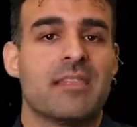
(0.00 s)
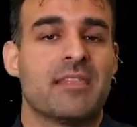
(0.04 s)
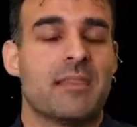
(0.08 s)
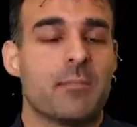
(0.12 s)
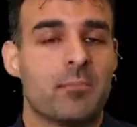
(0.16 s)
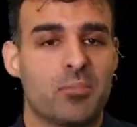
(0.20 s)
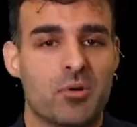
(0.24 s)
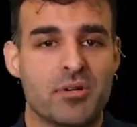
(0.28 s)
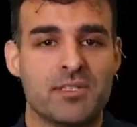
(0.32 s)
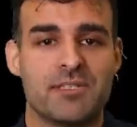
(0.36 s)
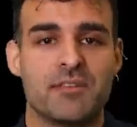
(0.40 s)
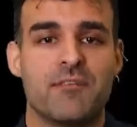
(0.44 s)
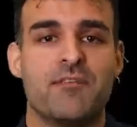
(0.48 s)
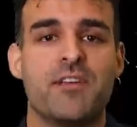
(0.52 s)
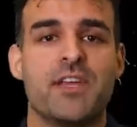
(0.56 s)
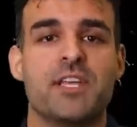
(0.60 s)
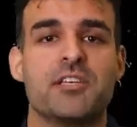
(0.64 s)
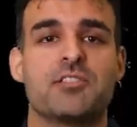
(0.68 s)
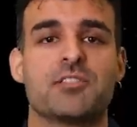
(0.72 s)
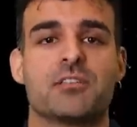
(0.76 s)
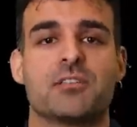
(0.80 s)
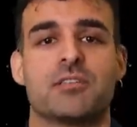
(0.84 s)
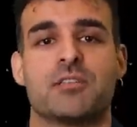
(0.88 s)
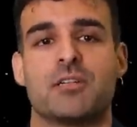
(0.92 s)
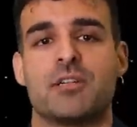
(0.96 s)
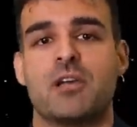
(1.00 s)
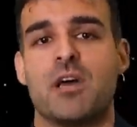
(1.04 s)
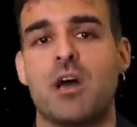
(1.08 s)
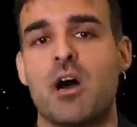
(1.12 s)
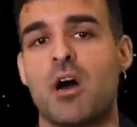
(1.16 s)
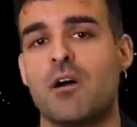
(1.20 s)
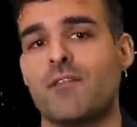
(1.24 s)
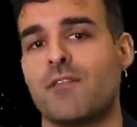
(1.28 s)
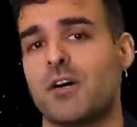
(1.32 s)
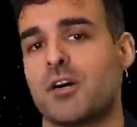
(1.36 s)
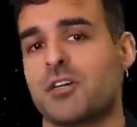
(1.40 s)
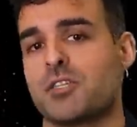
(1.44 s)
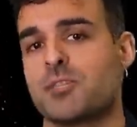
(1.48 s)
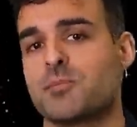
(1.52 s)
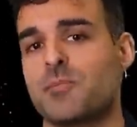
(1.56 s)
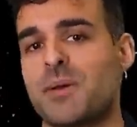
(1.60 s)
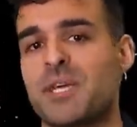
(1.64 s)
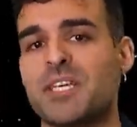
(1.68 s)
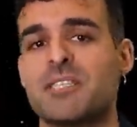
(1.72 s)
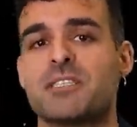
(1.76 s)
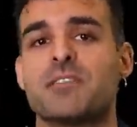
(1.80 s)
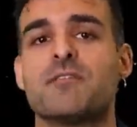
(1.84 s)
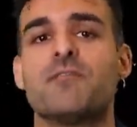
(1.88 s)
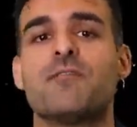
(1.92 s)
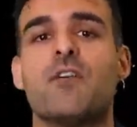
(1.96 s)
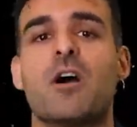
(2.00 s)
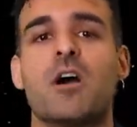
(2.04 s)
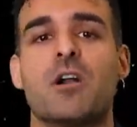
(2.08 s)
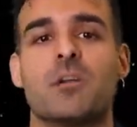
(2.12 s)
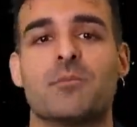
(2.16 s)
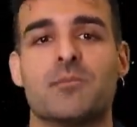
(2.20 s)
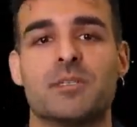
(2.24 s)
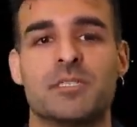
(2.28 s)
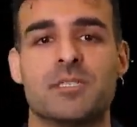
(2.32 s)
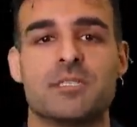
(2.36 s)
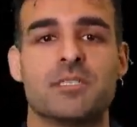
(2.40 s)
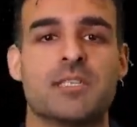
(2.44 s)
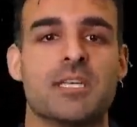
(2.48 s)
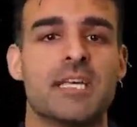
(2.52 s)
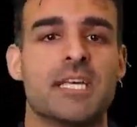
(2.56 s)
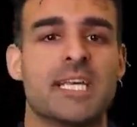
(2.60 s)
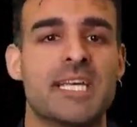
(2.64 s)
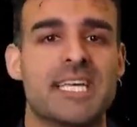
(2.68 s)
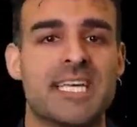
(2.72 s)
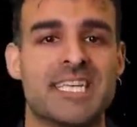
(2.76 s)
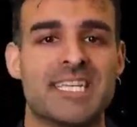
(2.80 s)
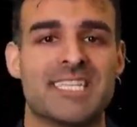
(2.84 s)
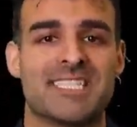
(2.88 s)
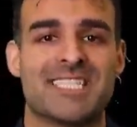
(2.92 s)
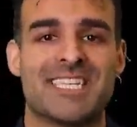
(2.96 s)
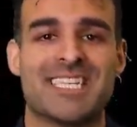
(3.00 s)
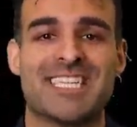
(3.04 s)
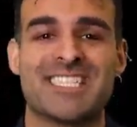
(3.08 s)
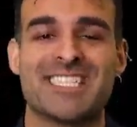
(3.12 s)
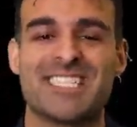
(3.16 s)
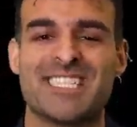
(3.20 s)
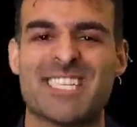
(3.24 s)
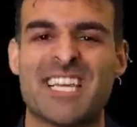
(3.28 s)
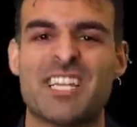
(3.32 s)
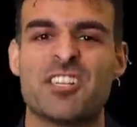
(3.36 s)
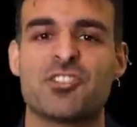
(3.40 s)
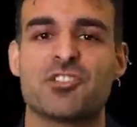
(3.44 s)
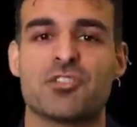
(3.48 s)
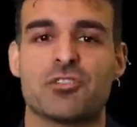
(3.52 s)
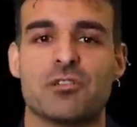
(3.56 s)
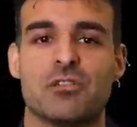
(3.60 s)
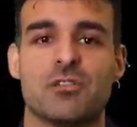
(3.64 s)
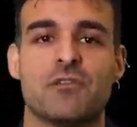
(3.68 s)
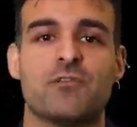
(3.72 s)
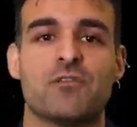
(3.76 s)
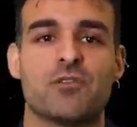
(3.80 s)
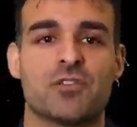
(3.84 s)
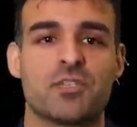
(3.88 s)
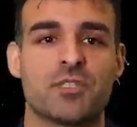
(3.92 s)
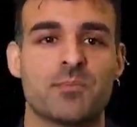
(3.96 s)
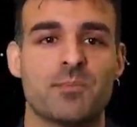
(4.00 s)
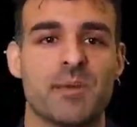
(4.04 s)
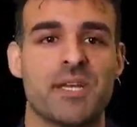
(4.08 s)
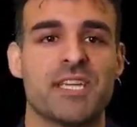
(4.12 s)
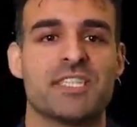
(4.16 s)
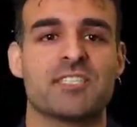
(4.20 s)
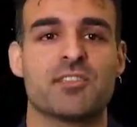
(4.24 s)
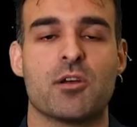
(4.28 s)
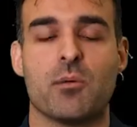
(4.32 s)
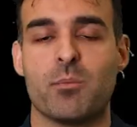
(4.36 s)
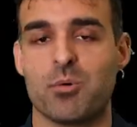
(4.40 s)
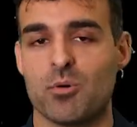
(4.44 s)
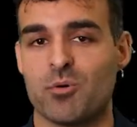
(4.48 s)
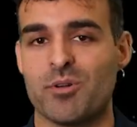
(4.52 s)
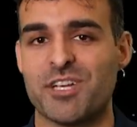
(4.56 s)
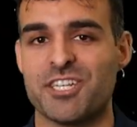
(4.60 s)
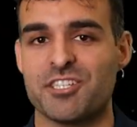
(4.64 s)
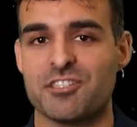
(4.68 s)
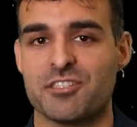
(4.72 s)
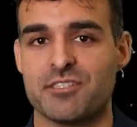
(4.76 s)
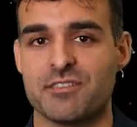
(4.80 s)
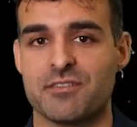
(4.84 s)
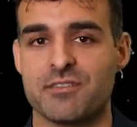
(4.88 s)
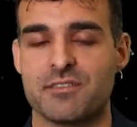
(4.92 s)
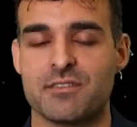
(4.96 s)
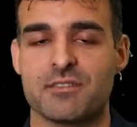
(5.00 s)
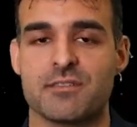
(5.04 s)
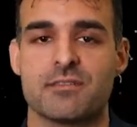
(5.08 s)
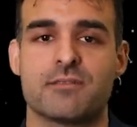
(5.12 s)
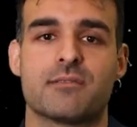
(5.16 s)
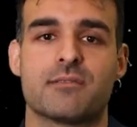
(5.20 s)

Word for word: The preservation of our space environment is essential for space operations.